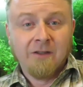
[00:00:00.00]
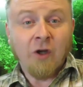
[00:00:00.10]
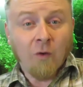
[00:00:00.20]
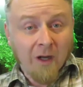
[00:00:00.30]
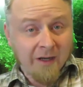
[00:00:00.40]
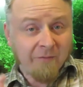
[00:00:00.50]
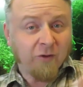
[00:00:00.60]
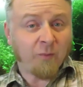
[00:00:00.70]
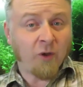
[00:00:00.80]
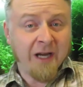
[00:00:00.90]
So enough
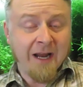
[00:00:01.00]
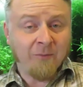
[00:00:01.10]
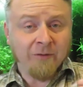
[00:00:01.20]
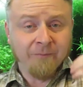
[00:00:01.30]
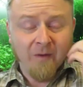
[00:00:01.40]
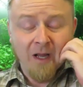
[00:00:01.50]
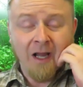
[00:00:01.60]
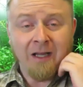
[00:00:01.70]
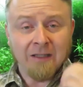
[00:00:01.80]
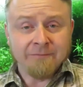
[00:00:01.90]
with the preamble.
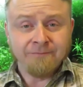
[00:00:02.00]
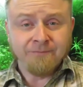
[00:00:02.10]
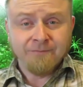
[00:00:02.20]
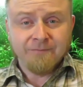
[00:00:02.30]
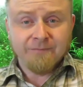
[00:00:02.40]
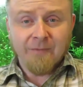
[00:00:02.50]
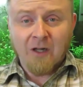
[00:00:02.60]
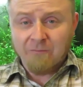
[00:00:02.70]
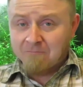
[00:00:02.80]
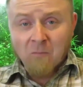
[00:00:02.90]

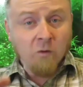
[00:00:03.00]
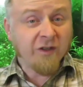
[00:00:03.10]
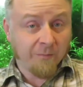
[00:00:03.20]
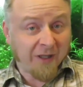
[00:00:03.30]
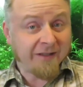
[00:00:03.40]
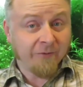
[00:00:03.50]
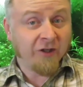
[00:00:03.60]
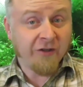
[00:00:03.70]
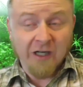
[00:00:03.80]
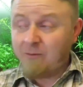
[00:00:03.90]
Most of the plants I'm
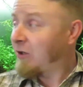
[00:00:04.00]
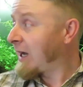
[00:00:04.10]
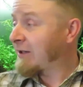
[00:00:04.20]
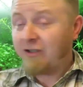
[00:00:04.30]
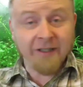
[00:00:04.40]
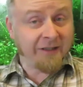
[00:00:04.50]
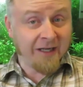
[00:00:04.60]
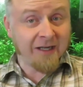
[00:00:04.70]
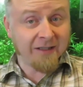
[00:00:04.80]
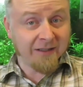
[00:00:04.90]
going to talk about are actually
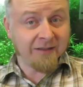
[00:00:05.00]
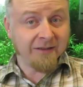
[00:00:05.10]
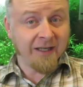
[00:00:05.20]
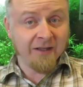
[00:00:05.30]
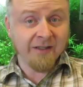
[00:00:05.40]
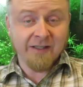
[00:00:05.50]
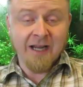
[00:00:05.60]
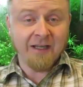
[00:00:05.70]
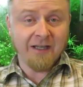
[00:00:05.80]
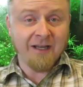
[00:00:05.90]
in this
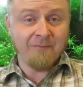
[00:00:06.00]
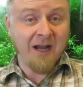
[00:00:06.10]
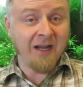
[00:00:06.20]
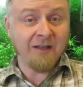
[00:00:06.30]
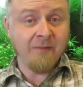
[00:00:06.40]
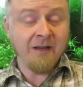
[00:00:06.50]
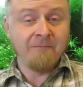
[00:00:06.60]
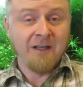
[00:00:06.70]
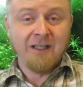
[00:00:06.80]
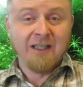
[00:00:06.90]
tank behind me.